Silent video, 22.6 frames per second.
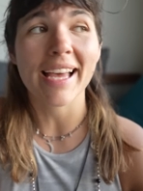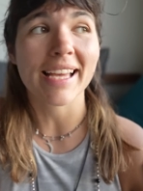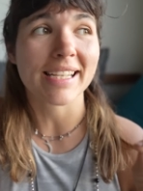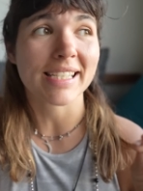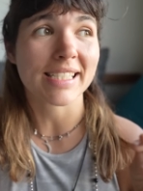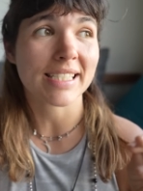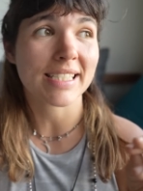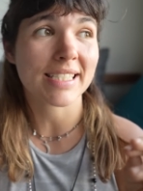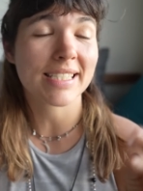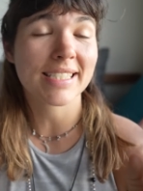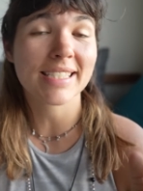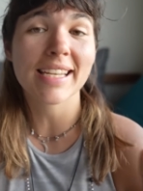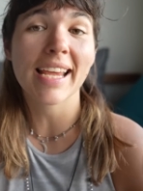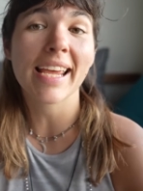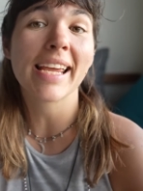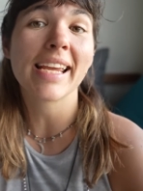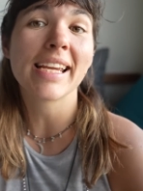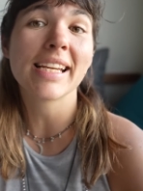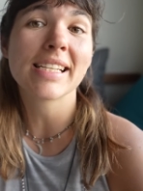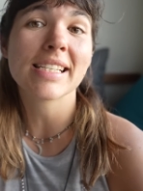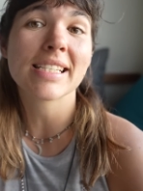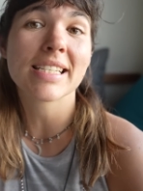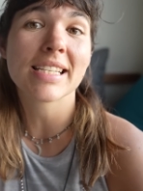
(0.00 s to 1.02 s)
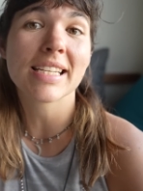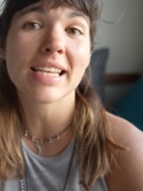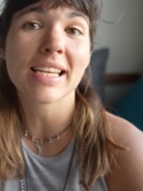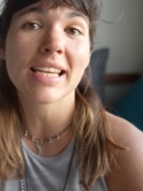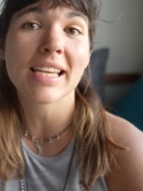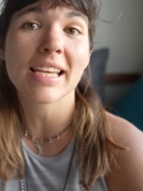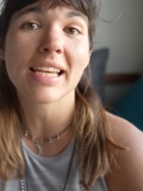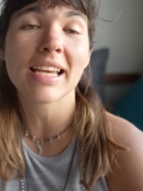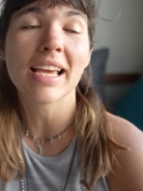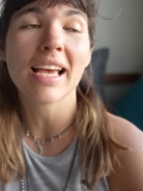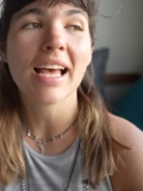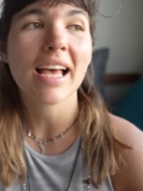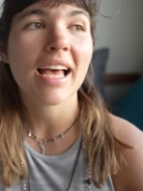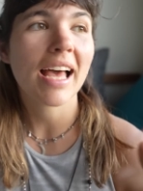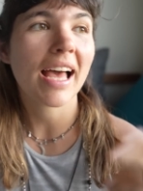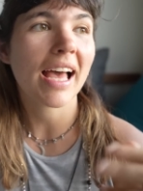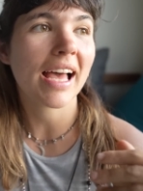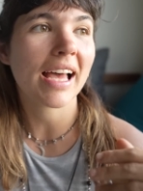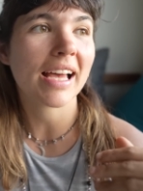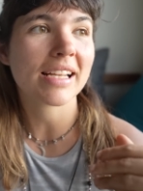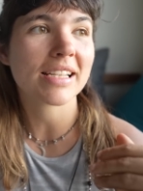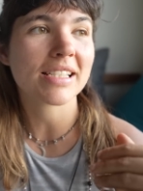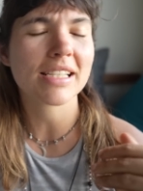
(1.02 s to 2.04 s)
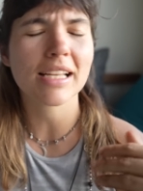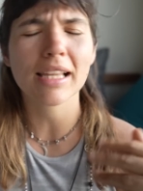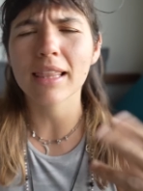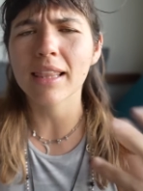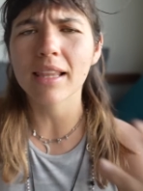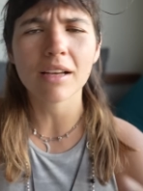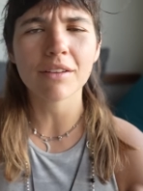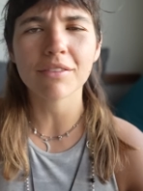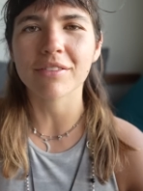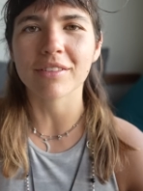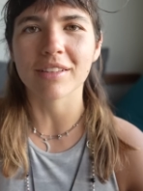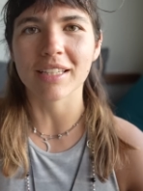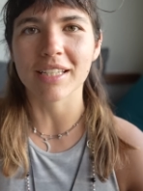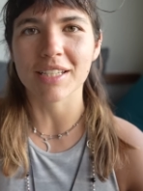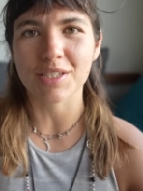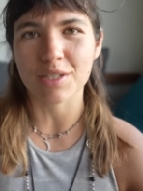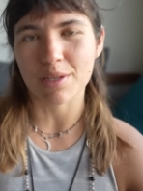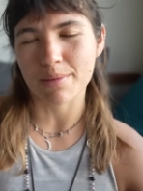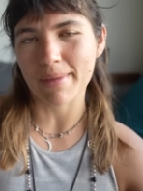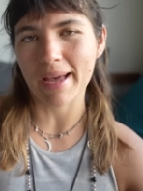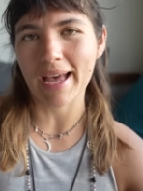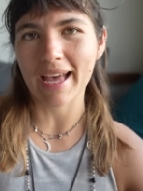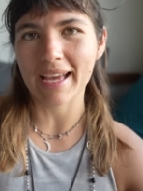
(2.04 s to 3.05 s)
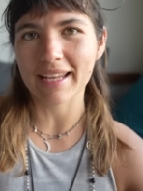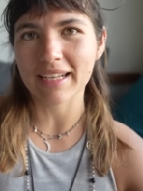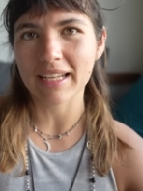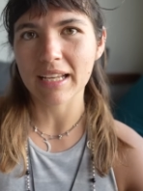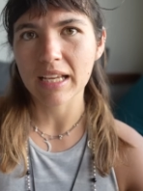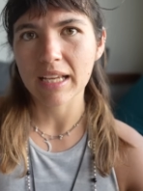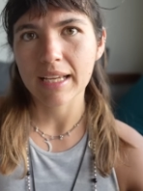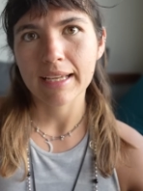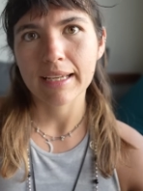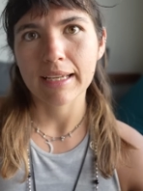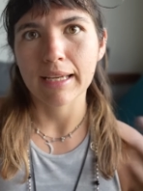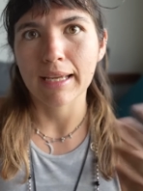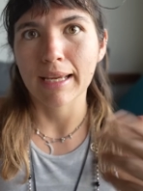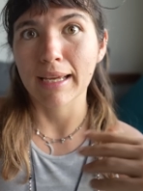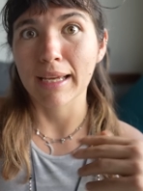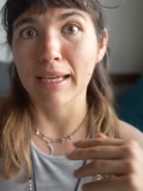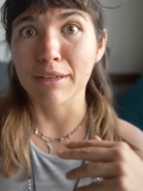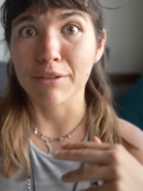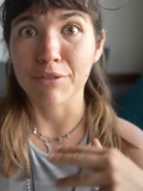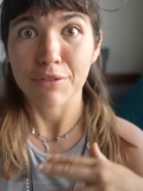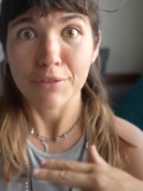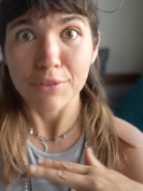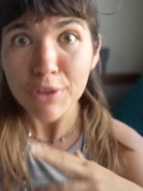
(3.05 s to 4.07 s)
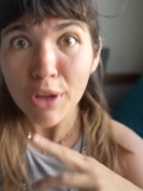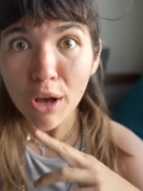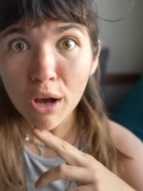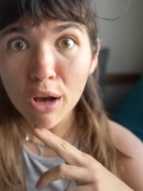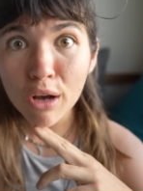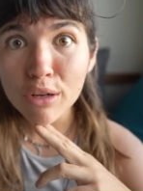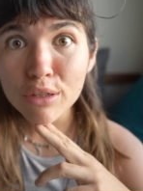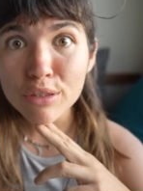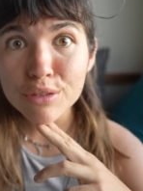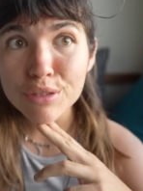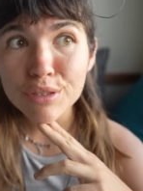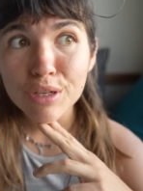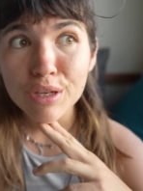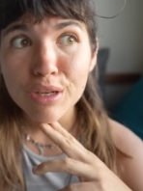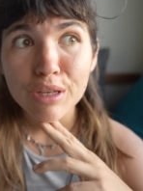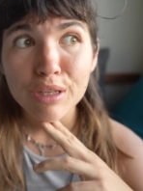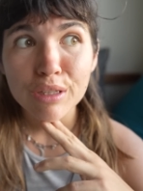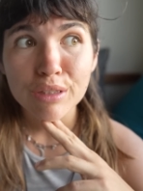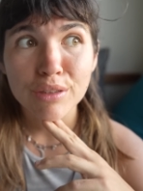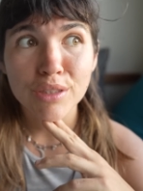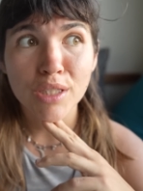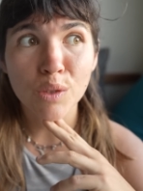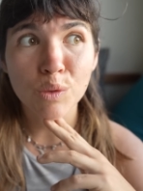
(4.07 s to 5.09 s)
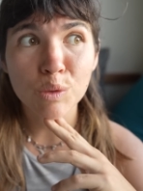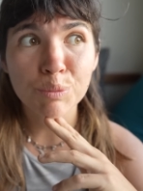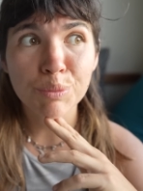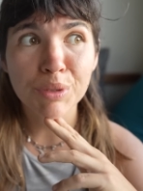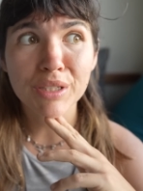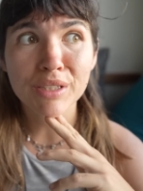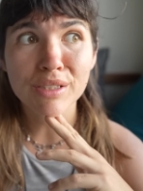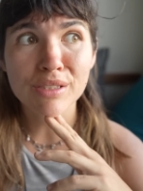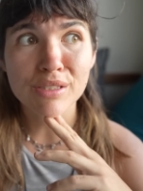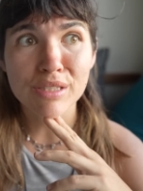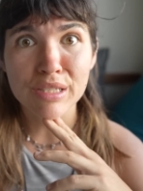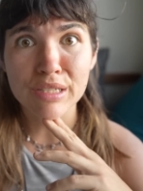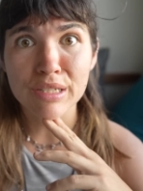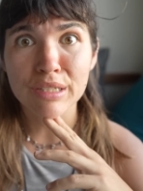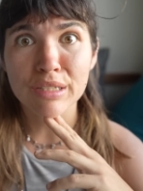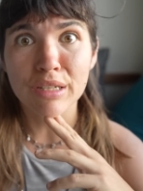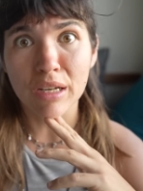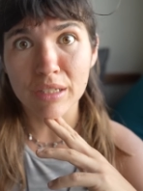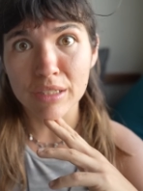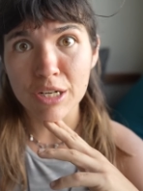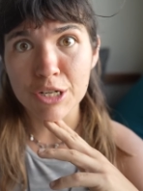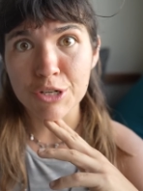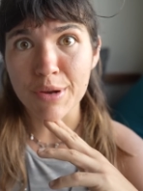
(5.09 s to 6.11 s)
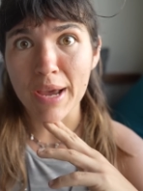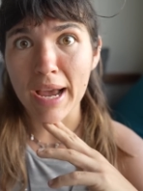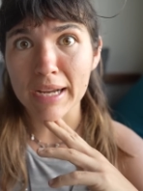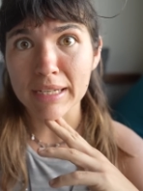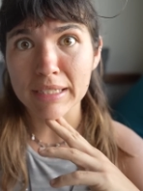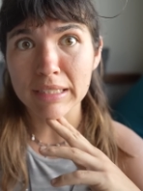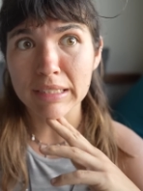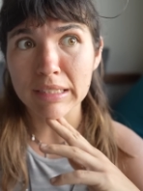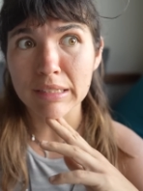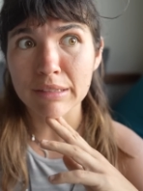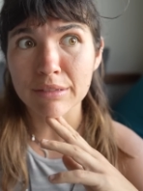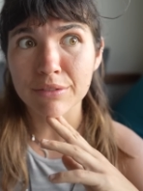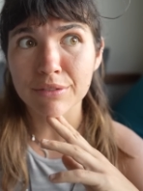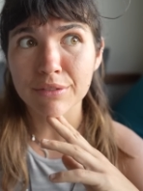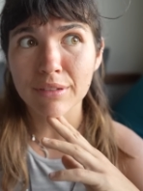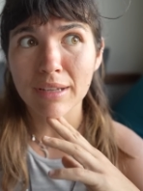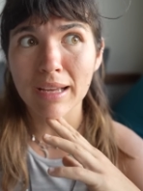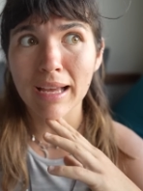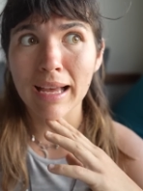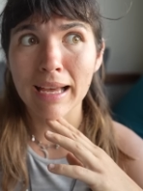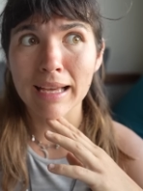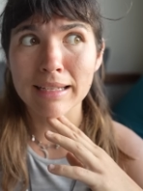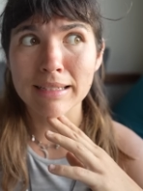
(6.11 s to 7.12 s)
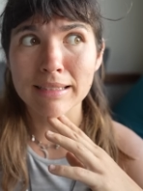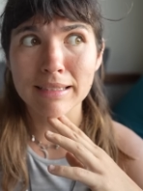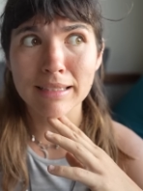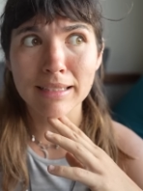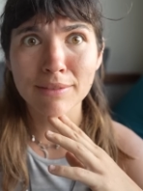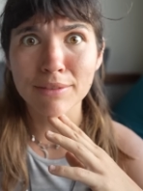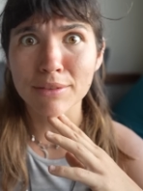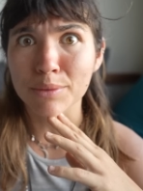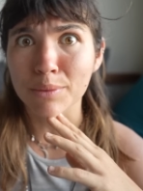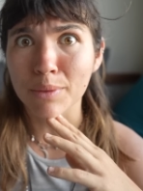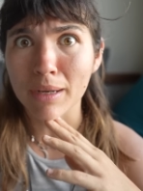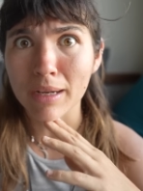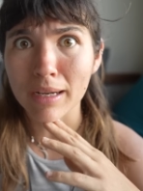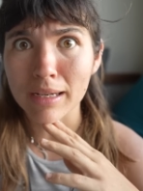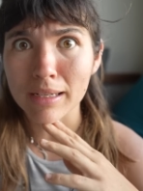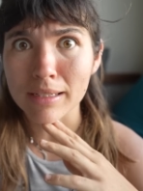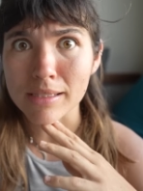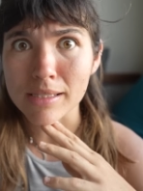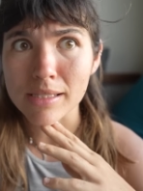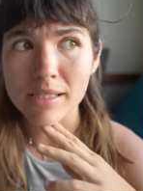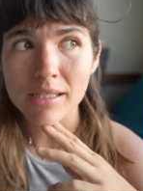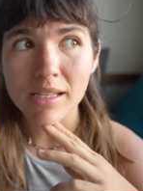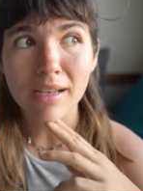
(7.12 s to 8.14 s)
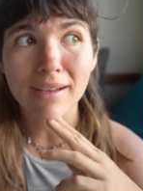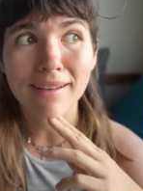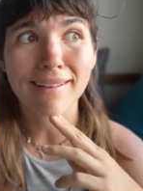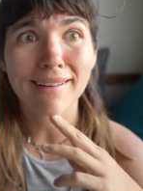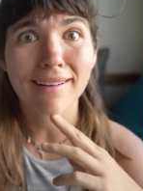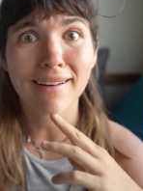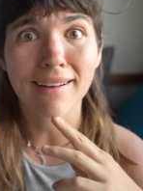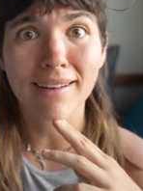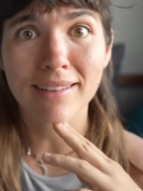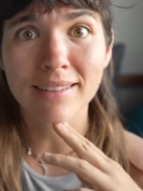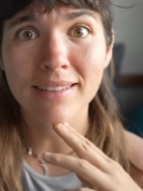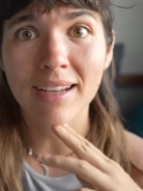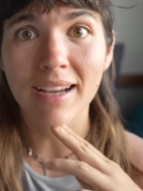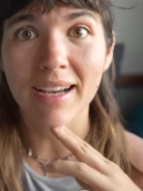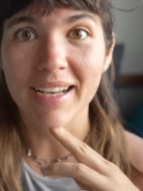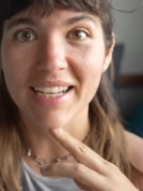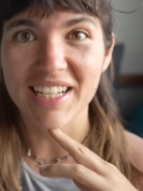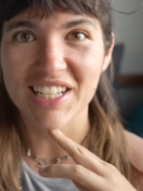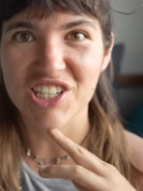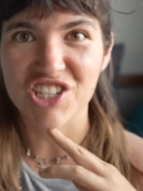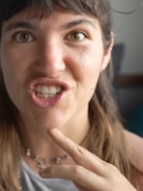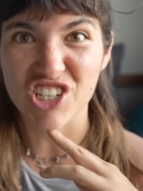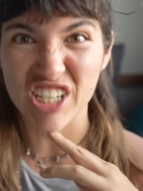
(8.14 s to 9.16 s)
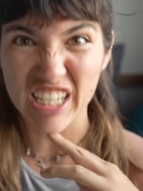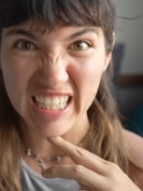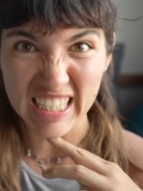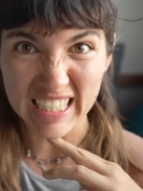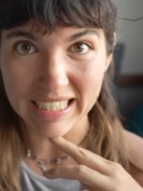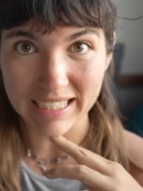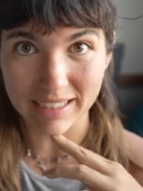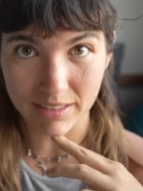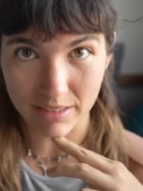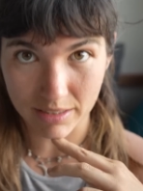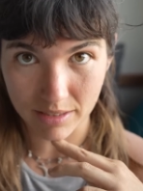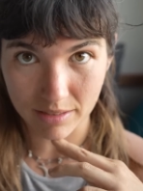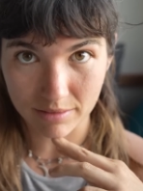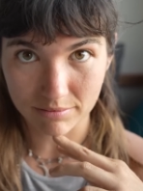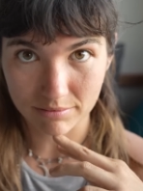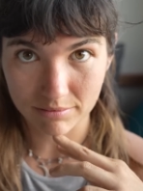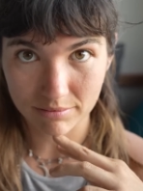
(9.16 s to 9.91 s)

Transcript: and dainty and lovely to men. If not, they would be considered unattractive and even worse, unhygienic